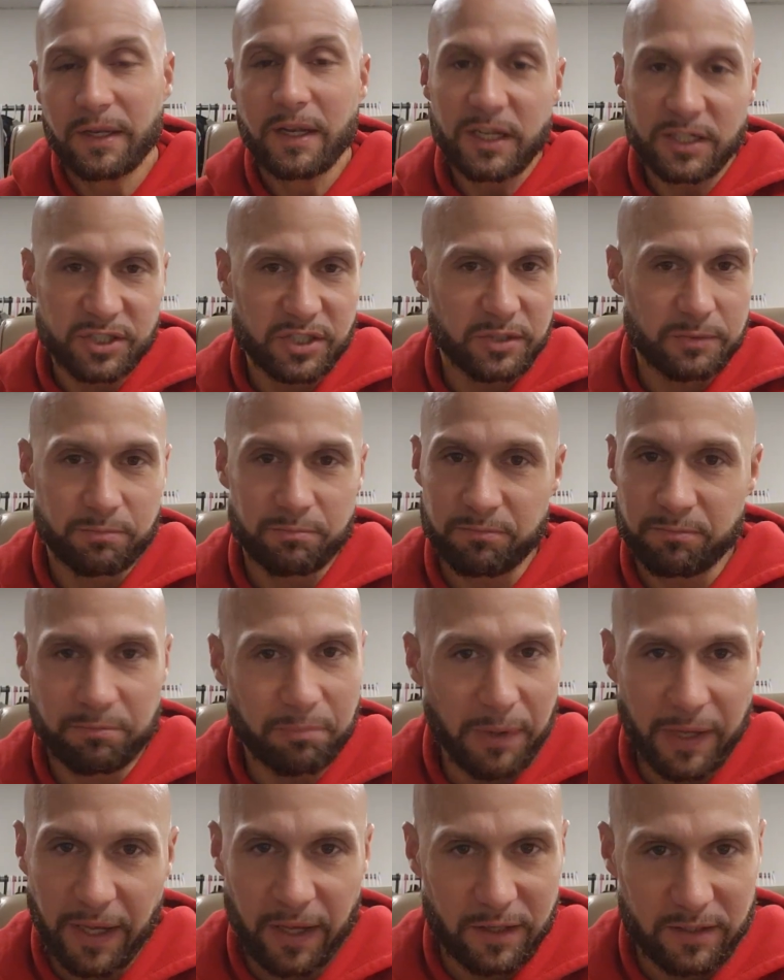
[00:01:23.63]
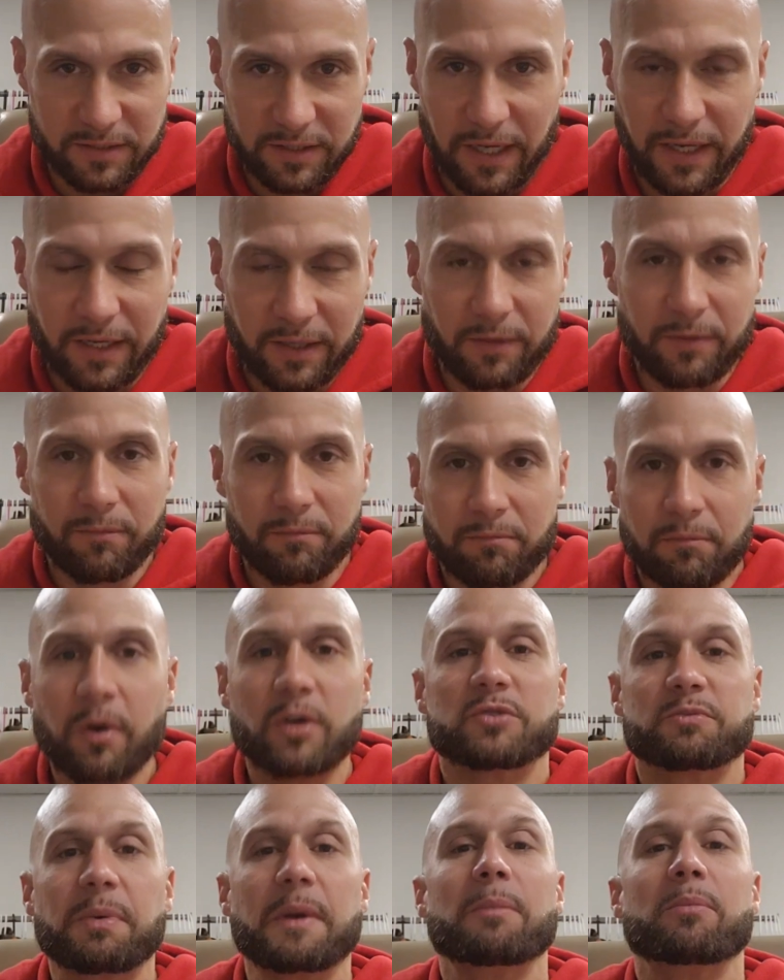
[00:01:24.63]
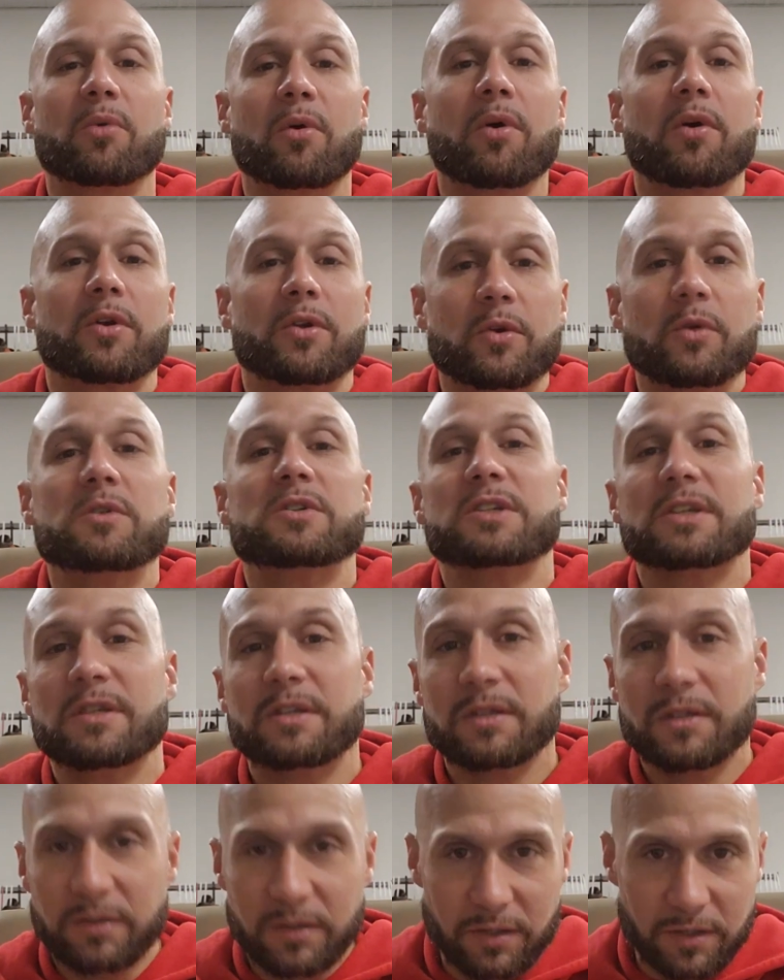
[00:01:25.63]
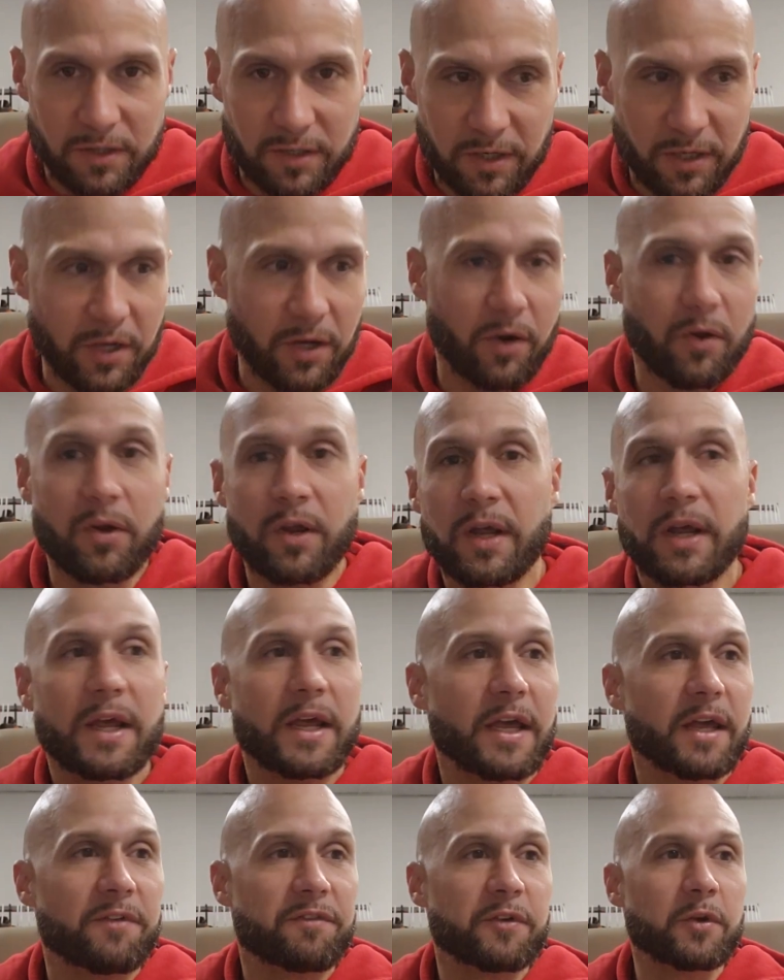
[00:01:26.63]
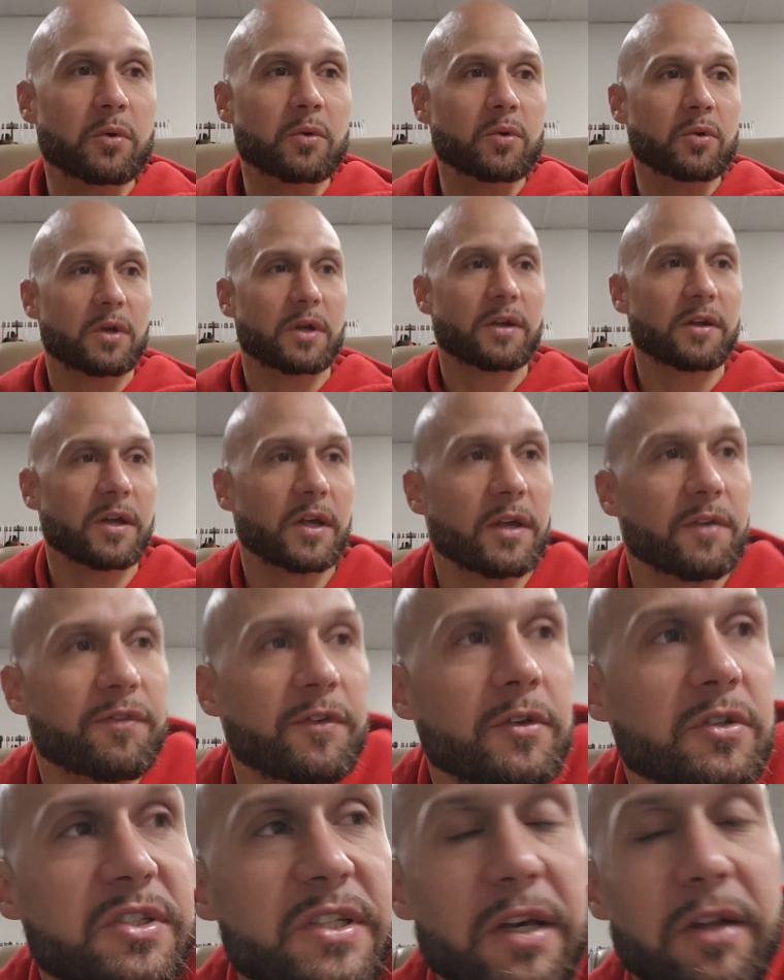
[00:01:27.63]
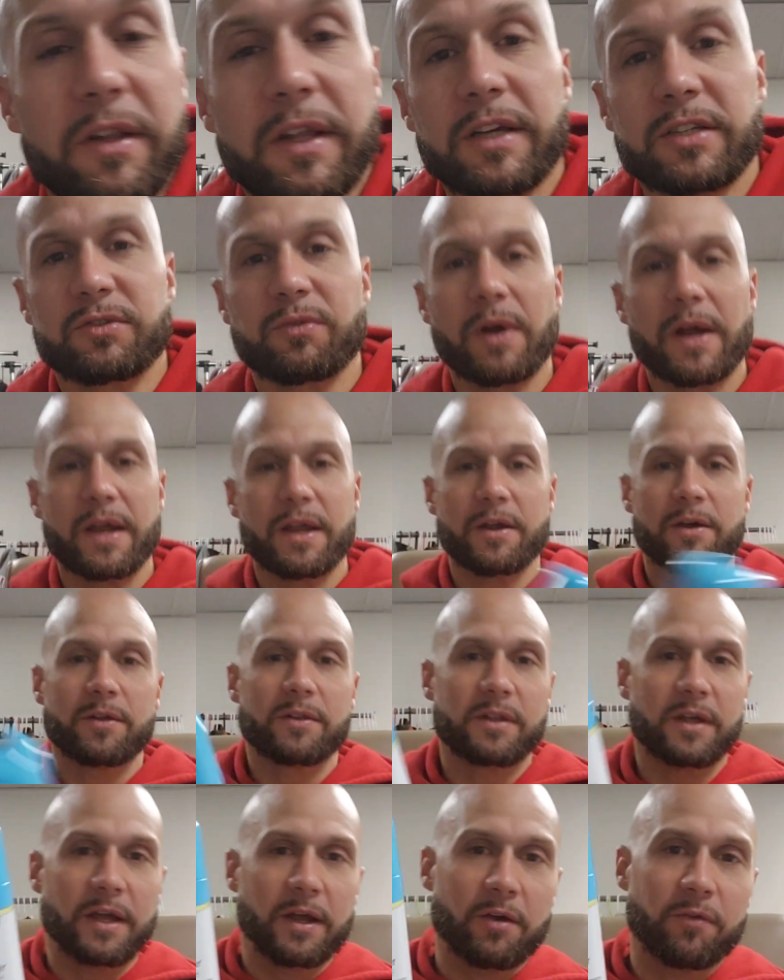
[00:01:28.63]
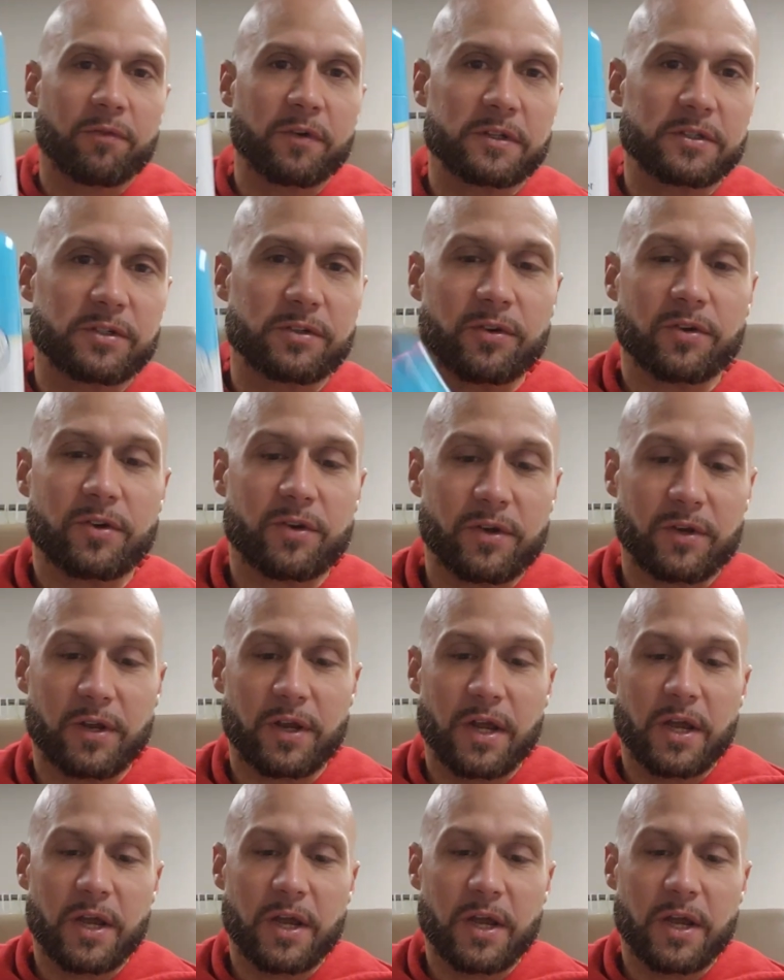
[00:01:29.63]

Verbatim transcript: Let's just be honest. Like most people are using you know, if you if you sell this right here, the air freshener,